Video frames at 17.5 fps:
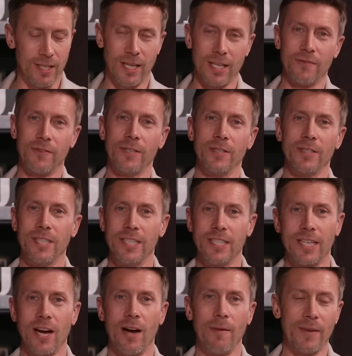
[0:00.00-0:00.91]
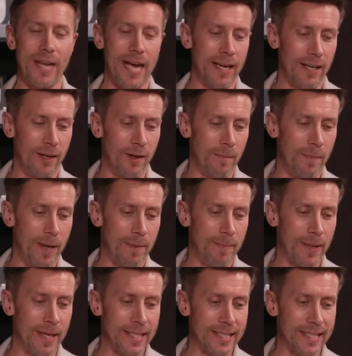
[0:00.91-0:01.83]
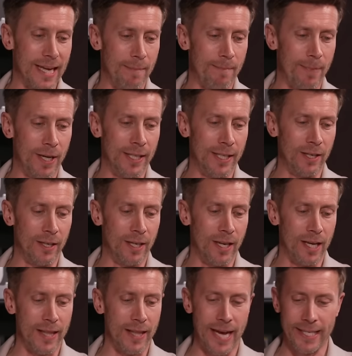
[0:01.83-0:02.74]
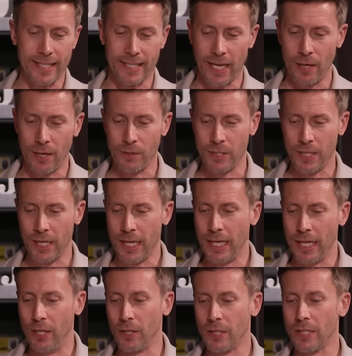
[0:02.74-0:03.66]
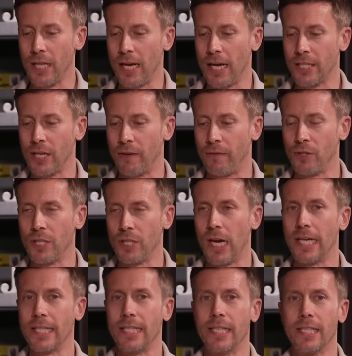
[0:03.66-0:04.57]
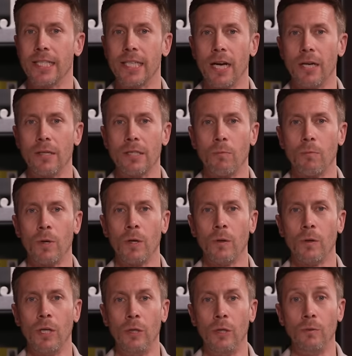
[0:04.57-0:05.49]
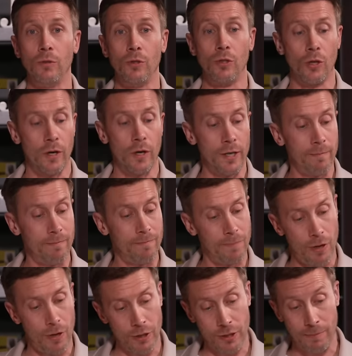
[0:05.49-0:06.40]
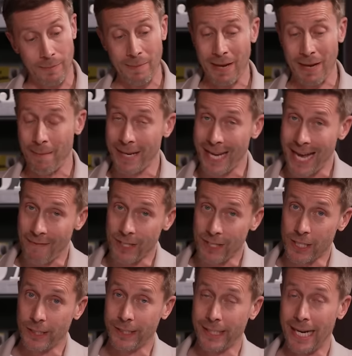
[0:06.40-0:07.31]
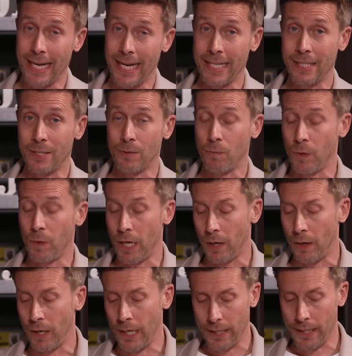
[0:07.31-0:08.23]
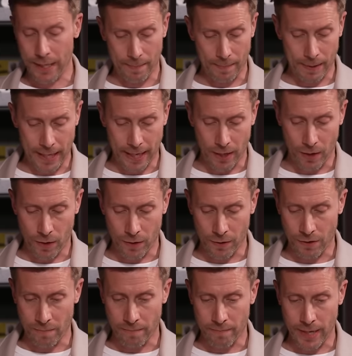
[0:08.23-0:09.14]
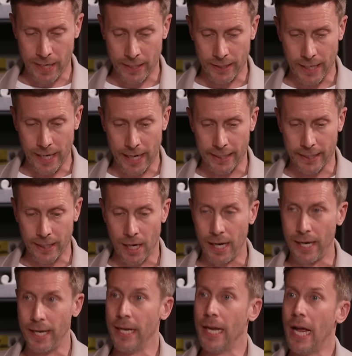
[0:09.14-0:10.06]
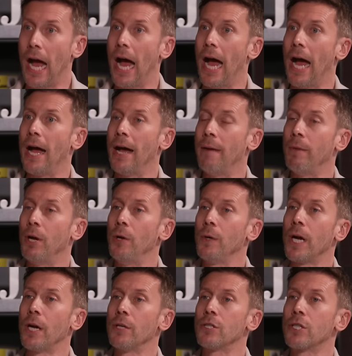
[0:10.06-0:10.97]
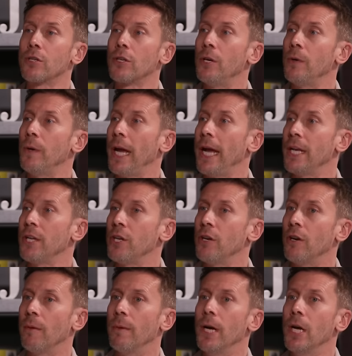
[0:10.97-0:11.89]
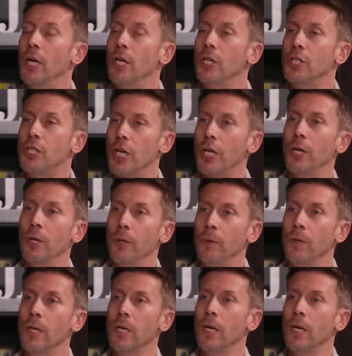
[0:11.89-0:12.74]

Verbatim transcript: last few years, and he's calmed down a little bit. But uh, Burnley look like they're toast. Looks like Sheffield United are toast. Will Luton join them? Possibly. Maybe Everton as well. They play on Monday night. Um, who goes through in Europe? Do